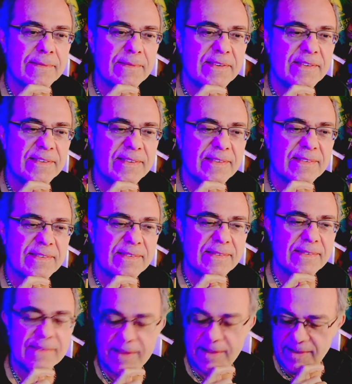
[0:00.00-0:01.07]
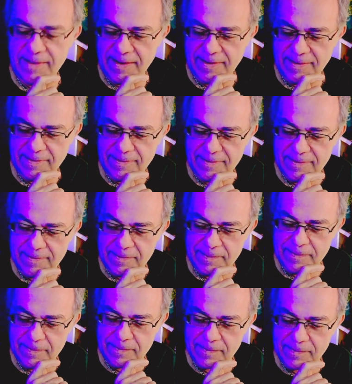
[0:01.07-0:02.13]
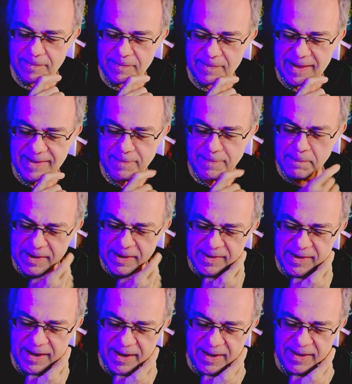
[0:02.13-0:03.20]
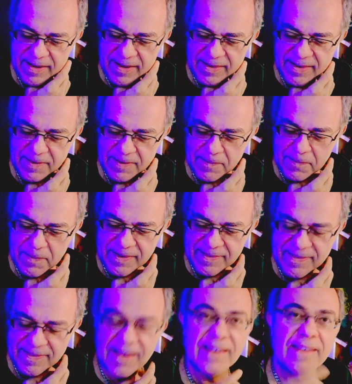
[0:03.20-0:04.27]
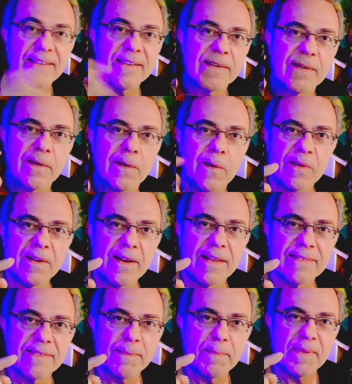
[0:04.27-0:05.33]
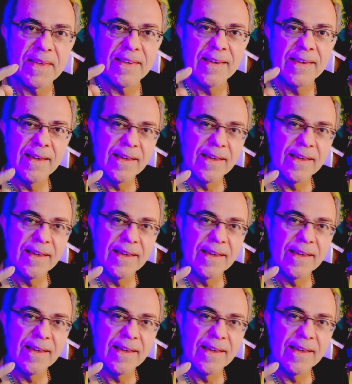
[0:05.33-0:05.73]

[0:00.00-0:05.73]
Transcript: and then that's Monday, and then Wednesday, colonoscopy,